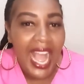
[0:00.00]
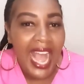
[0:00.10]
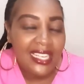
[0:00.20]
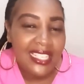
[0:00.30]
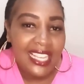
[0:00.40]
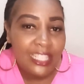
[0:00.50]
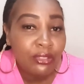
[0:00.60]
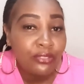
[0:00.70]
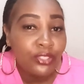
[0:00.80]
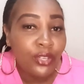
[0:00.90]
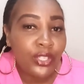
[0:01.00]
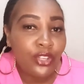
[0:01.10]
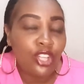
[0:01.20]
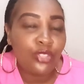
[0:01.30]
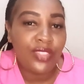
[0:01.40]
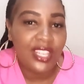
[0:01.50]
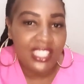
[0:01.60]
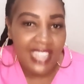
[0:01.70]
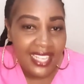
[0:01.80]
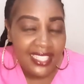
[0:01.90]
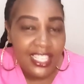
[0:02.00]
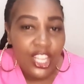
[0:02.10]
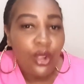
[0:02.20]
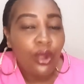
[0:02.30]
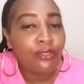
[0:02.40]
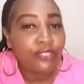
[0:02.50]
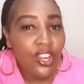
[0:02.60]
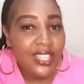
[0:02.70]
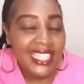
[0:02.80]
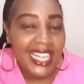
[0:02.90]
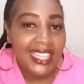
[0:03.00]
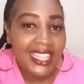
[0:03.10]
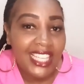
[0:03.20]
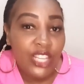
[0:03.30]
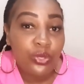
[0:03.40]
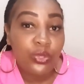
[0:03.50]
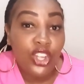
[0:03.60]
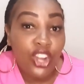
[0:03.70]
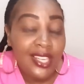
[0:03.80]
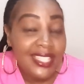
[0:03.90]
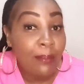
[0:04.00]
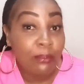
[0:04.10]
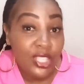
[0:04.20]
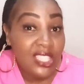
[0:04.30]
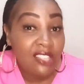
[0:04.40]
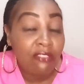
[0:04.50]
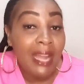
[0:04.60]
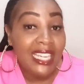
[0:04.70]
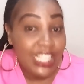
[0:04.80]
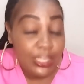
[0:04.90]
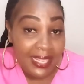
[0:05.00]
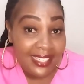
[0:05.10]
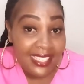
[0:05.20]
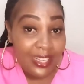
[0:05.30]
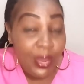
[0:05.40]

And just before we go to the drugs, of course, there are things we call supportive management.